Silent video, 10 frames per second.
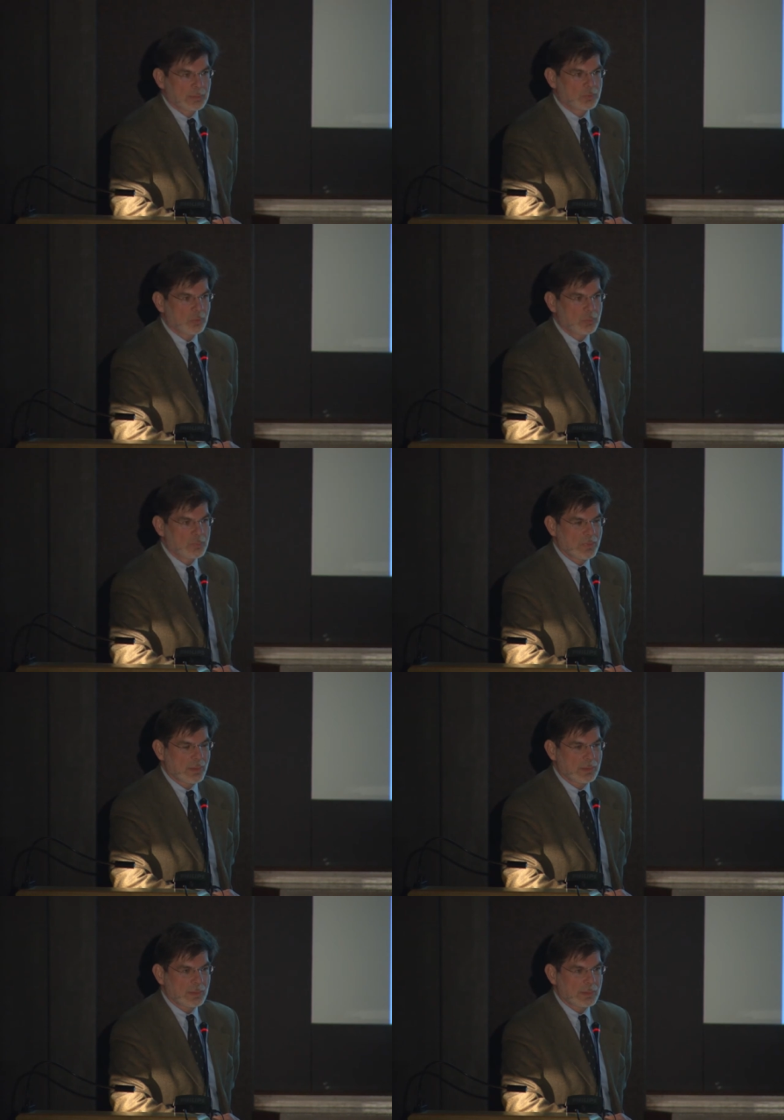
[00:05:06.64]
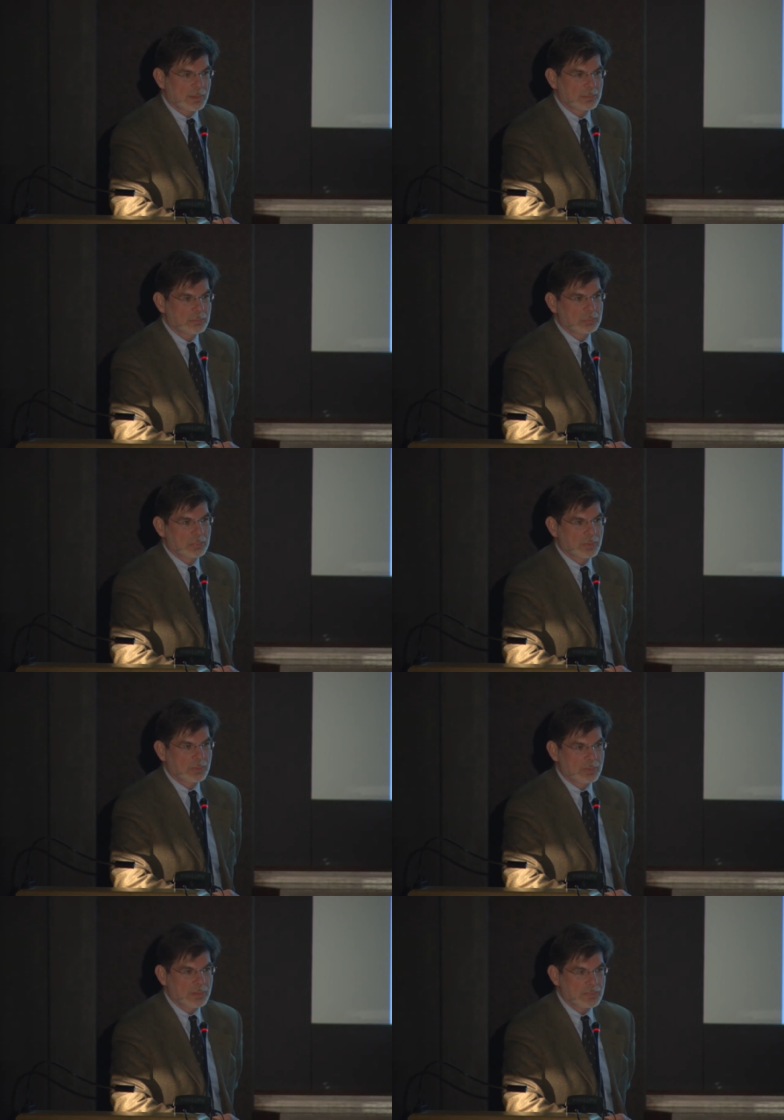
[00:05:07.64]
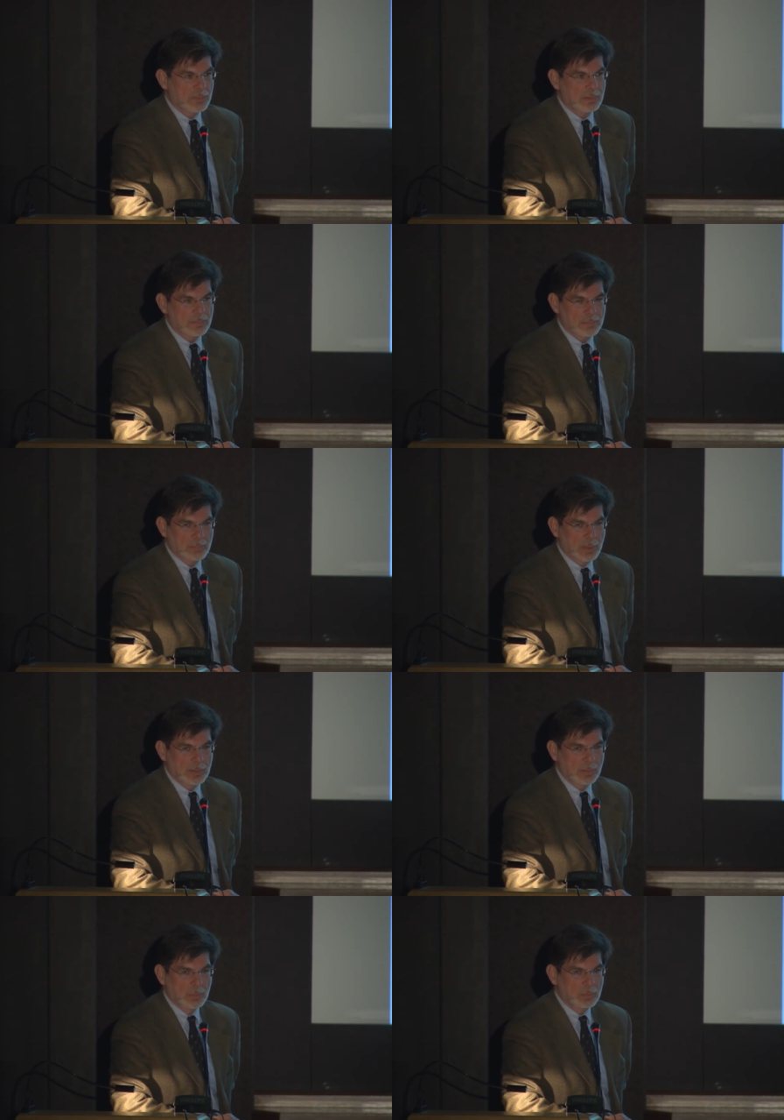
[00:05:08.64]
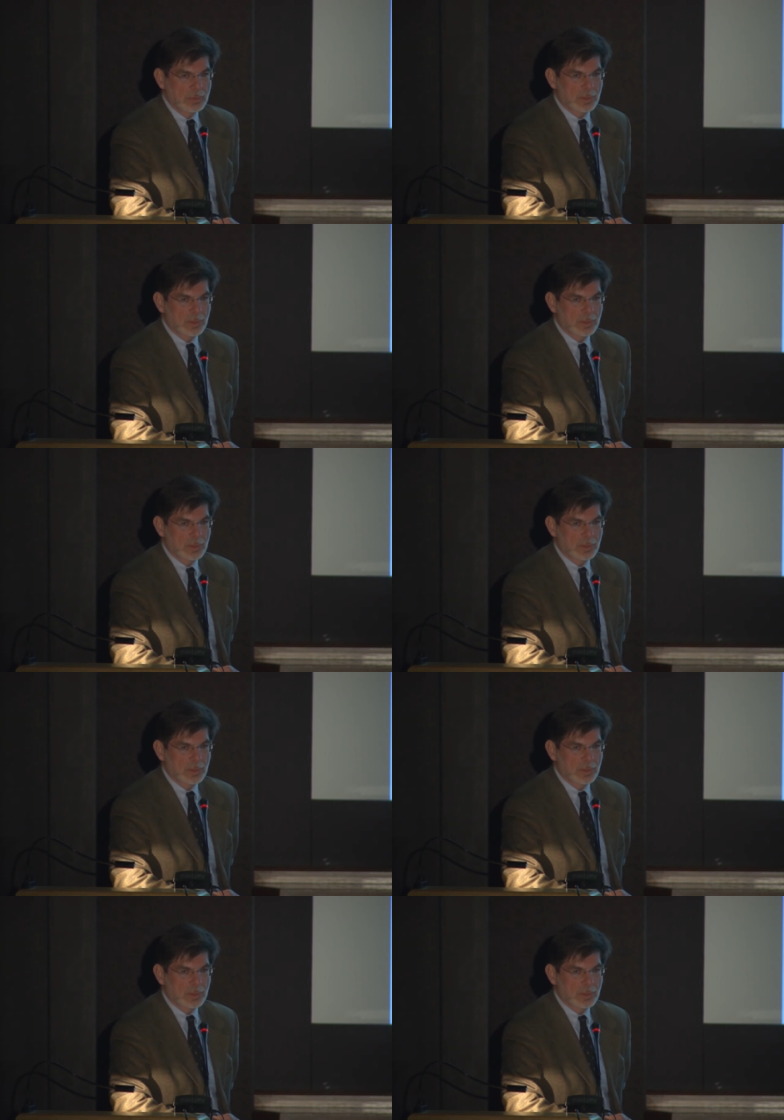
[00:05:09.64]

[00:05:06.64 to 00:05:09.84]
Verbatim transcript: jobs that uh, distance may include